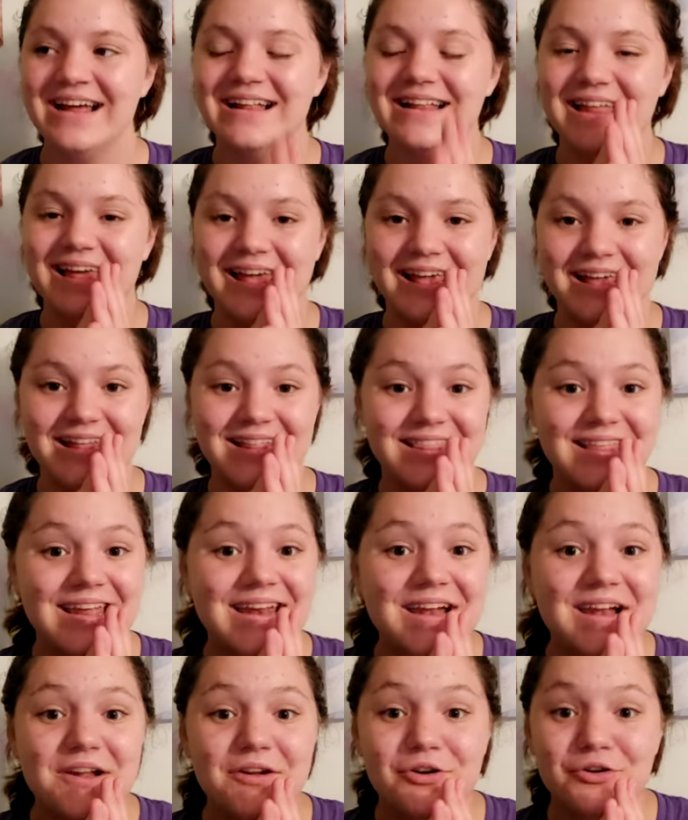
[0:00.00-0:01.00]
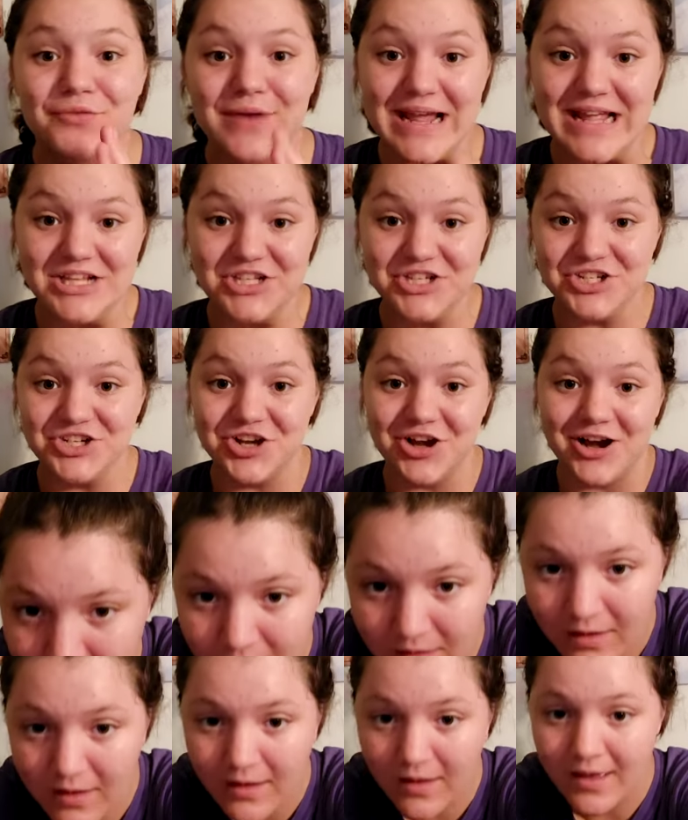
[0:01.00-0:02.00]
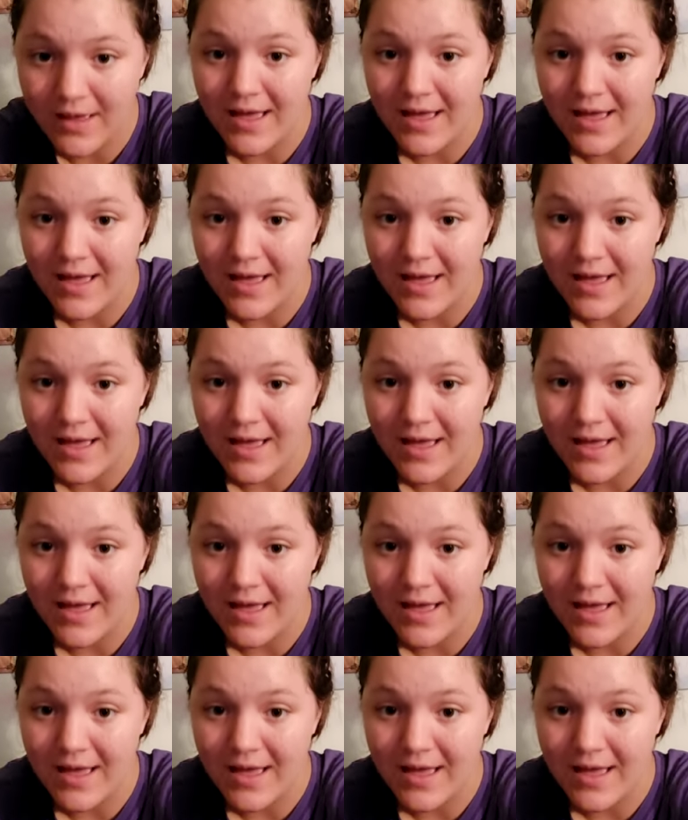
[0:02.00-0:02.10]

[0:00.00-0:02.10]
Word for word: Like, they did a great job.